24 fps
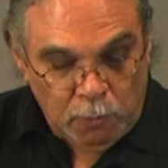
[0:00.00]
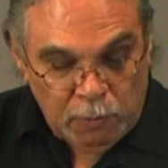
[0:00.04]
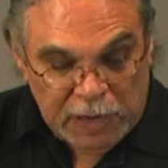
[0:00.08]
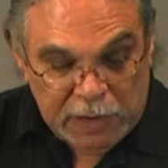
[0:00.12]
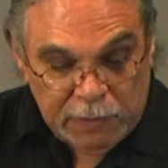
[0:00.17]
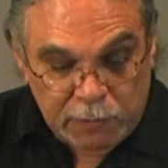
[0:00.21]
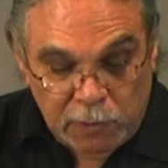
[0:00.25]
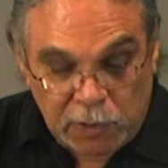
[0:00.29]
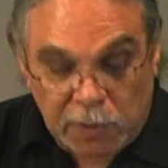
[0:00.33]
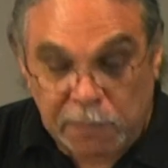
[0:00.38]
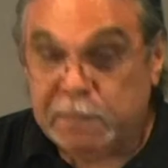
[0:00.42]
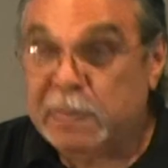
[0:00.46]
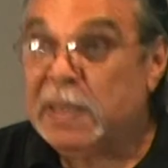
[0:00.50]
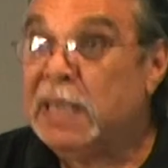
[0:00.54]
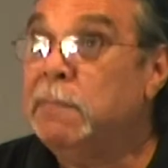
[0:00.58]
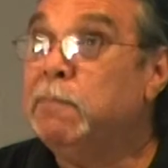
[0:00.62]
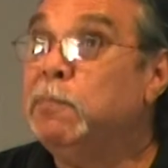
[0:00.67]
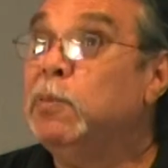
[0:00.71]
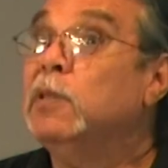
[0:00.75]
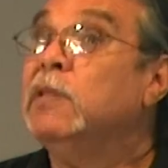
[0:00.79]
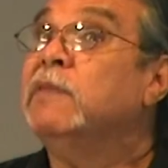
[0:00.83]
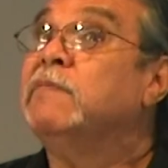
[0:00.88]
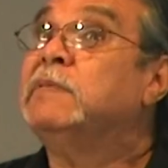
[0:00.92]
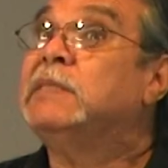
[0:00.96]
We were a
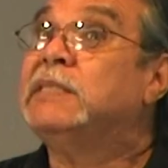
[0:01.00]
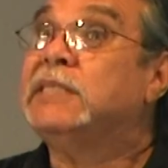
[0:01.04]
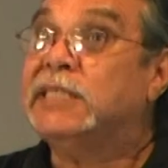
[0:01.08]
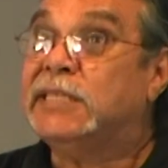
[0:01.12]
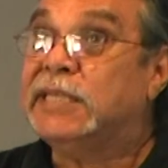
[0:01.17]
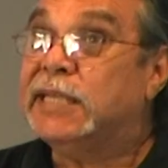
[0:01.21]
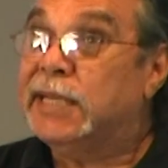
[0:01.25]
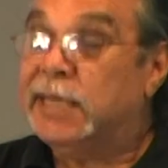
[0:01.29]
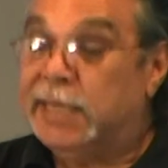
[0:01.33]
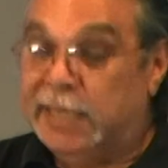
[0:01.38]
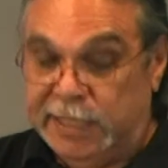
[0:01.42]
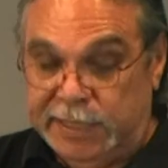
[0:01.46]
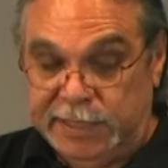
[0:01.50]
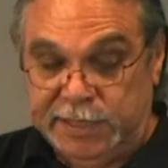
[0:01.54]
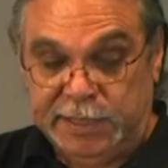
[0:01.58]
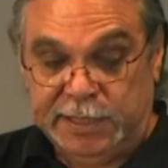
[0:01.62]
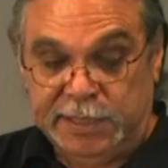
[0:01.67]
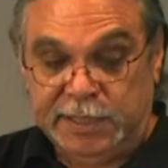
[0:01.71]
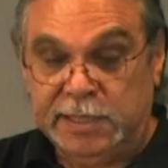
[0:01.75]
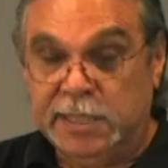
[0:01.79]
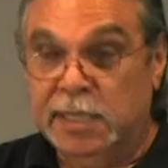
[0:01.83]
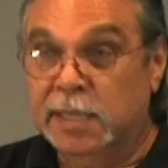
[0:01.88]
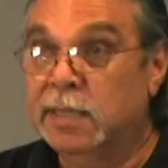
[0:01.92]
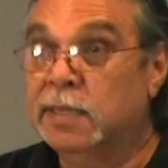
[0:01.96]
people of
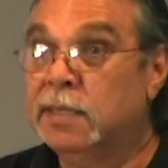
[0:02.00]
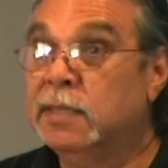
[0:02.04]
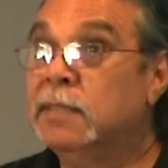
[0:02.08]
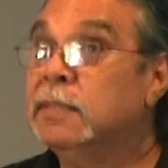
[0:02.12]
cities,